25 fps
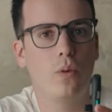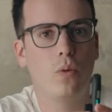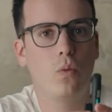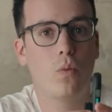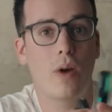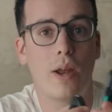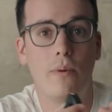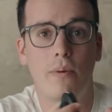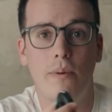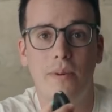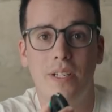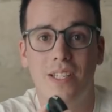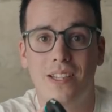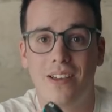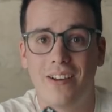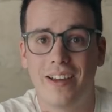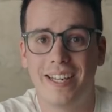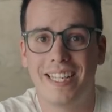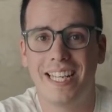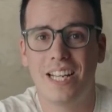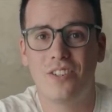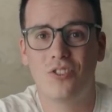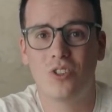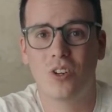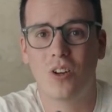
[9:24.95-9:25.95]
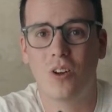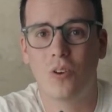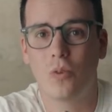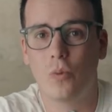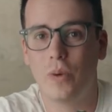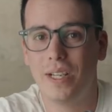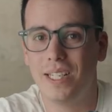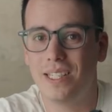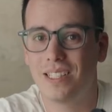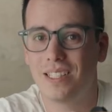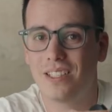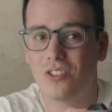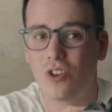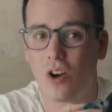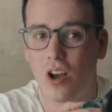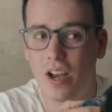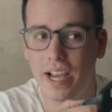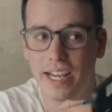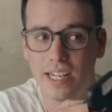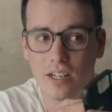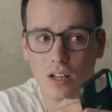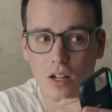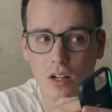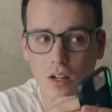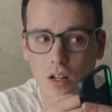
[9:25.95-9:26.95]
When we were designing Inlock, we
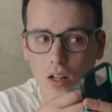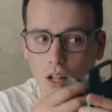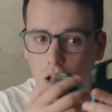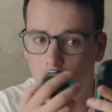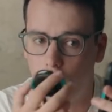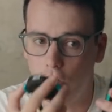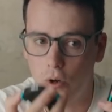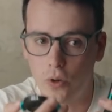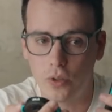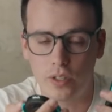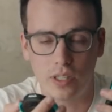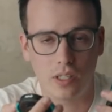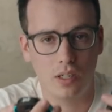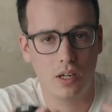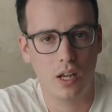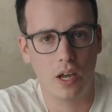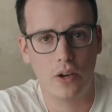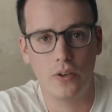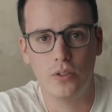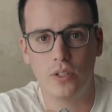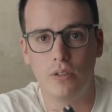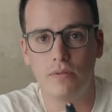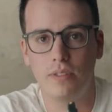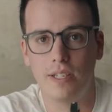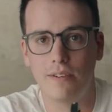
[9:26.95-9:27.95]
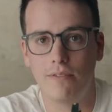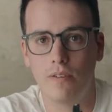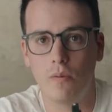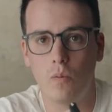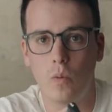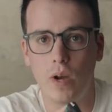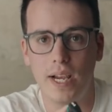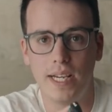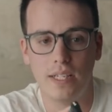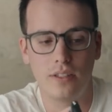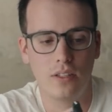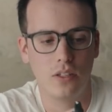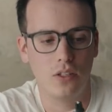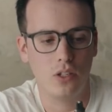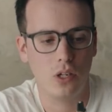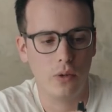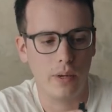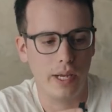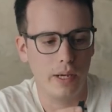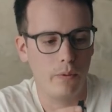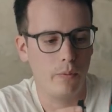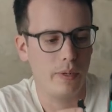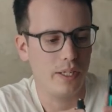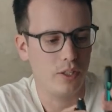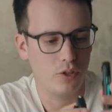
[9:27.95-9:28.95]
tried loads and loads of different ways to do
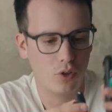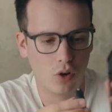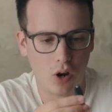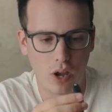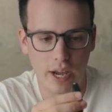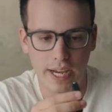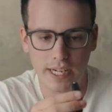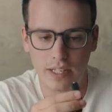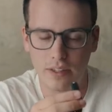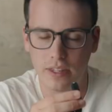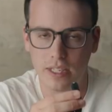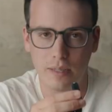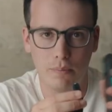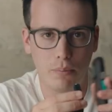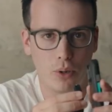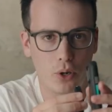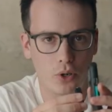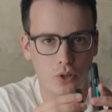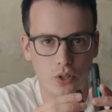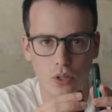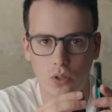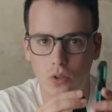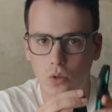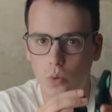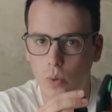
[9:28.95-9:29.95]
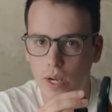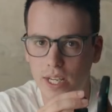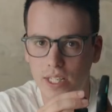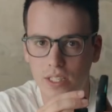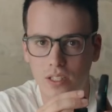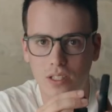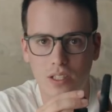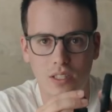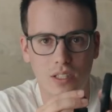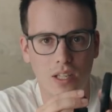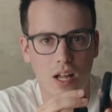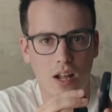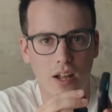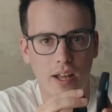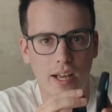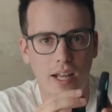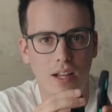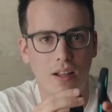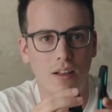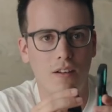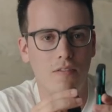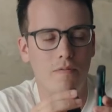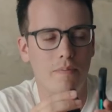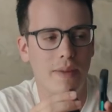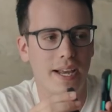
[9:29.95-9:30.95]
it. We tried the push and twist
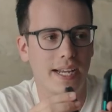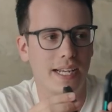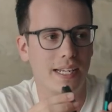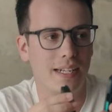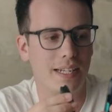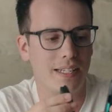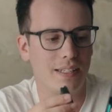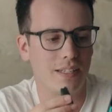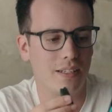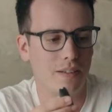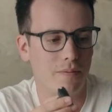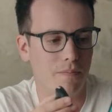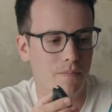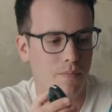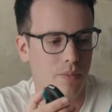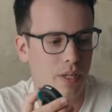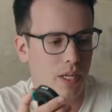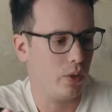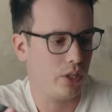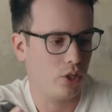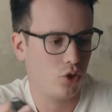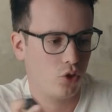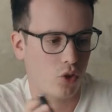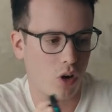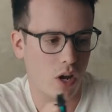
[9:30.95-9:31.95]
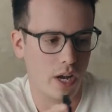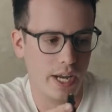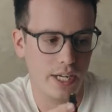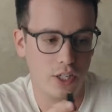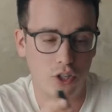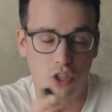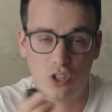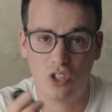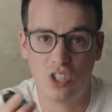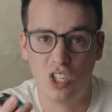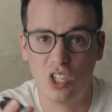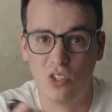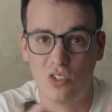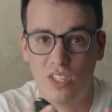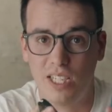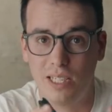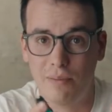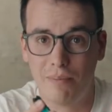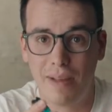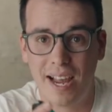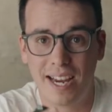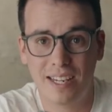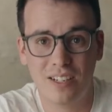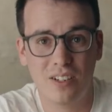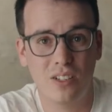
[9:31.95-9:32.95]
style of mechanism. We tried just
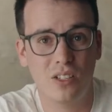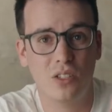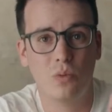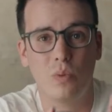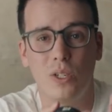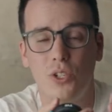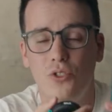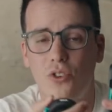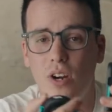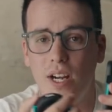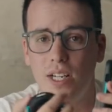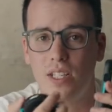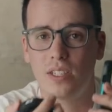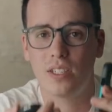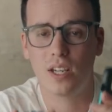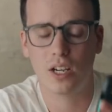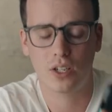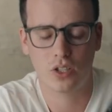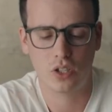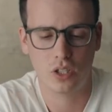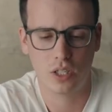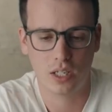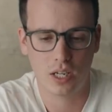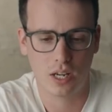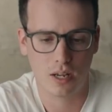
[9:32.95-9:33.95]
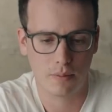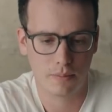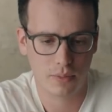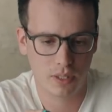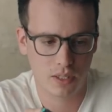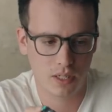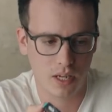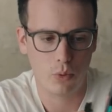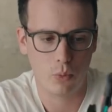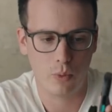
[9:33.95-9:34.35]
using magnets. We tried suction cups.